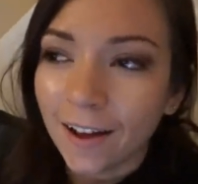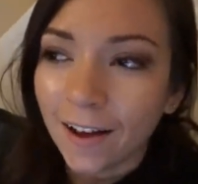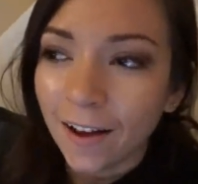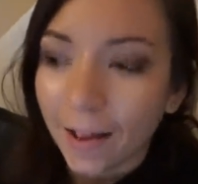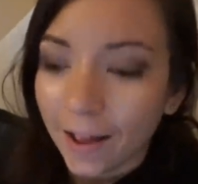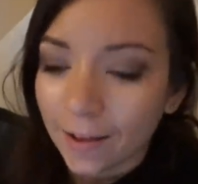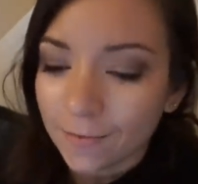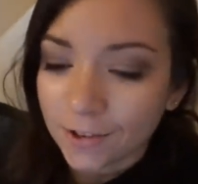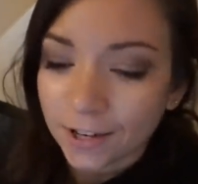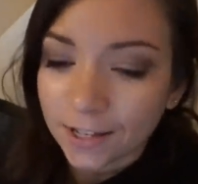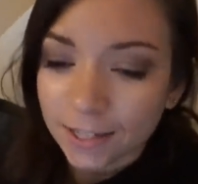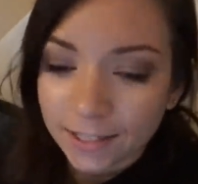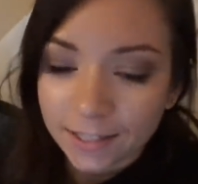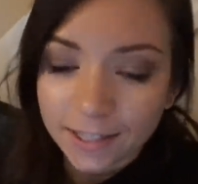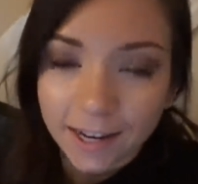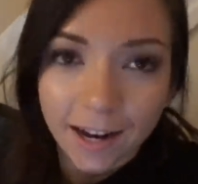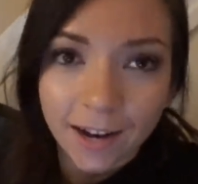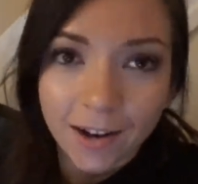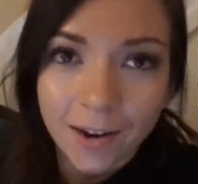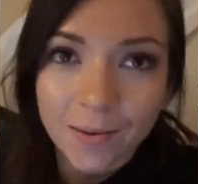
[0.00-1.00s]
I am just
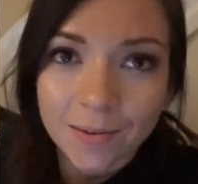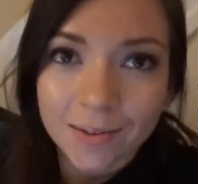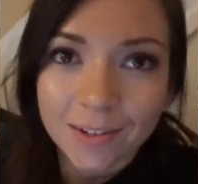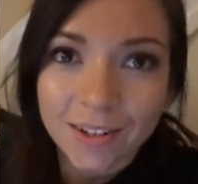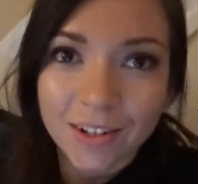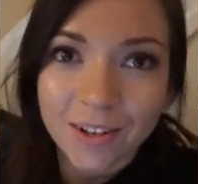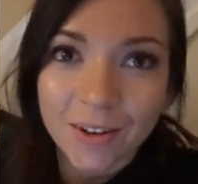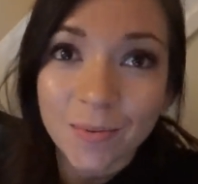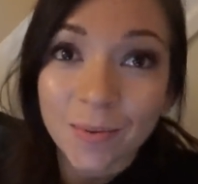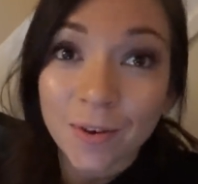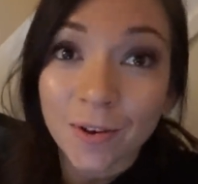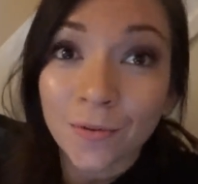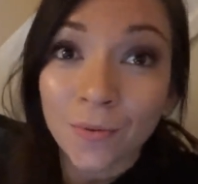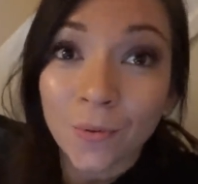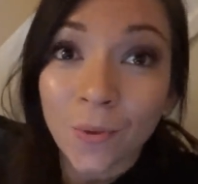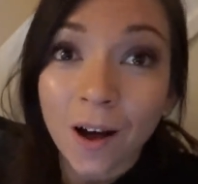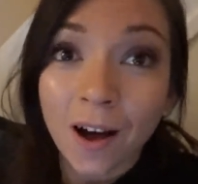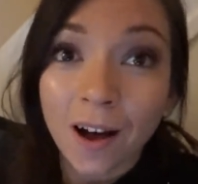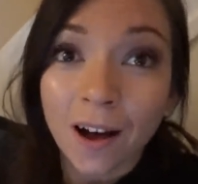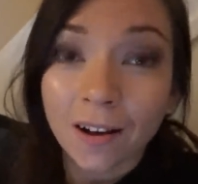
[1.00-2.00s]
staying up to do a bit
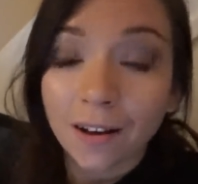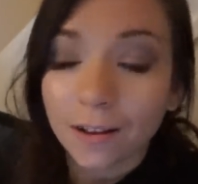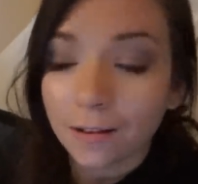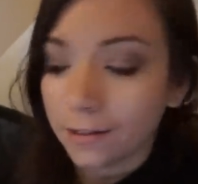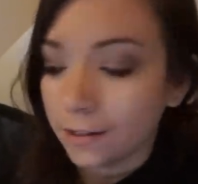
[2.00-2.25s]
of work.